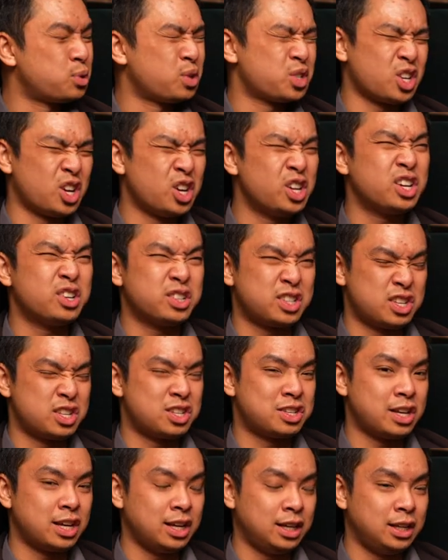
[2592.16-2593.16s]
tour. So I only got to
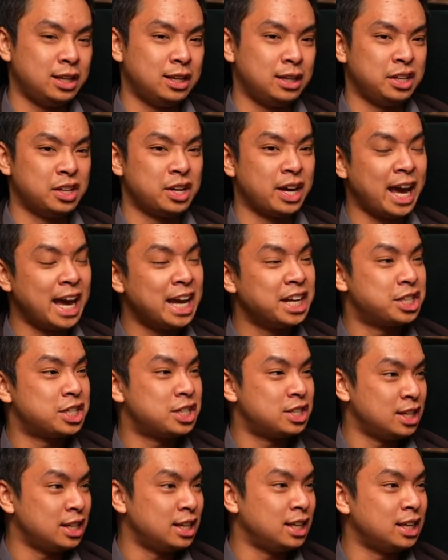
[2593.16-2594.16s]
see you know each
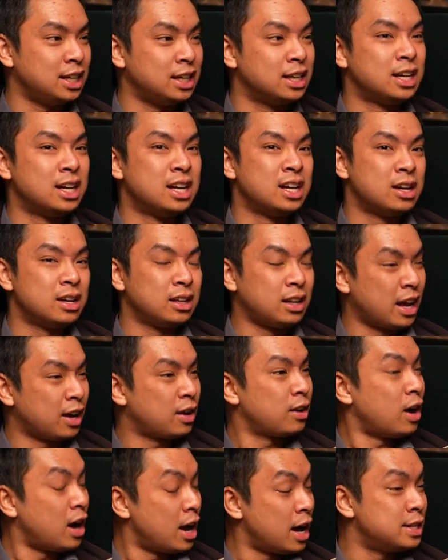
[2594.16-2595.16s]
city
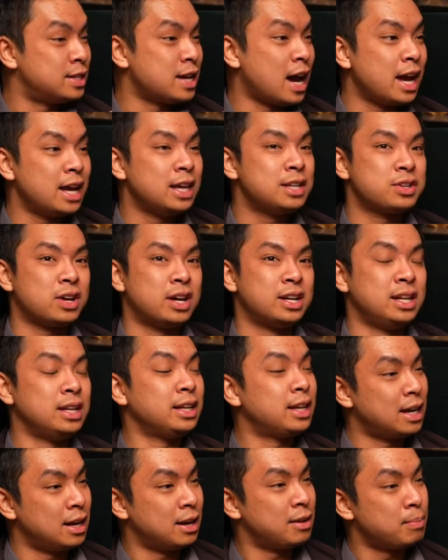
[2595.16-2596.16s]
like a day, so I didn't
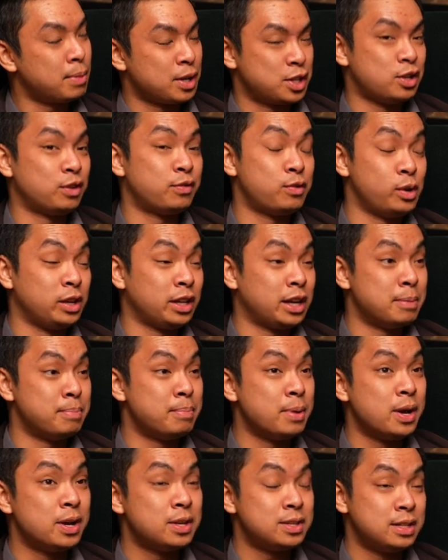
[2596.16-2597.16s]
get myself really
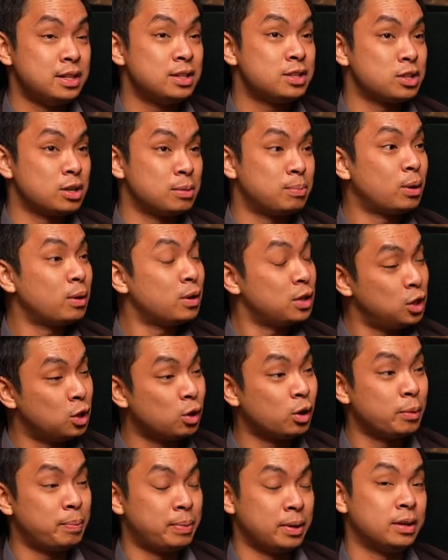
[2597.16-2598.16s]
immersed in. So probably
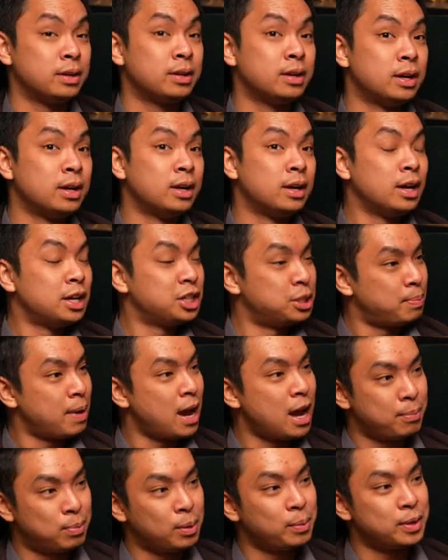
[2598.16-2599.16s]
Europe and
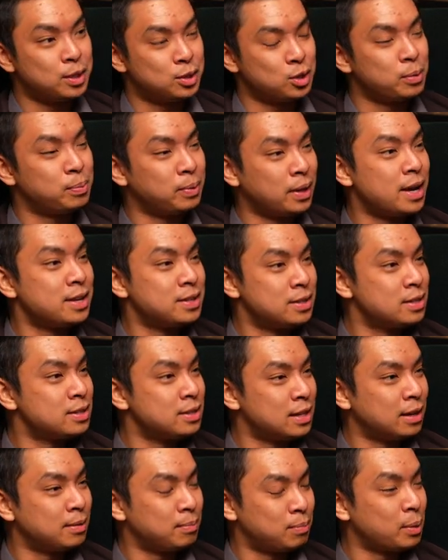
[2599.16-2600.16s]
Japan, probably two places
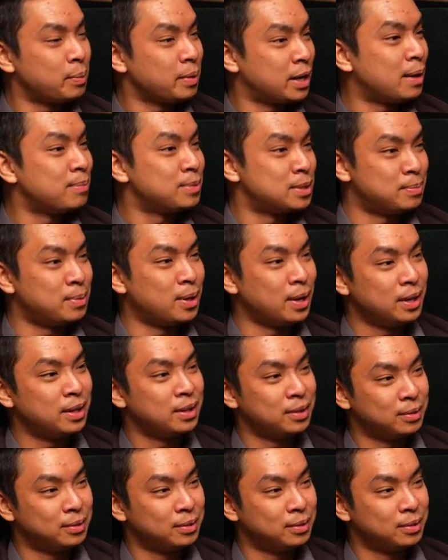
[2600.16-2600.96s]
that probably come to mind.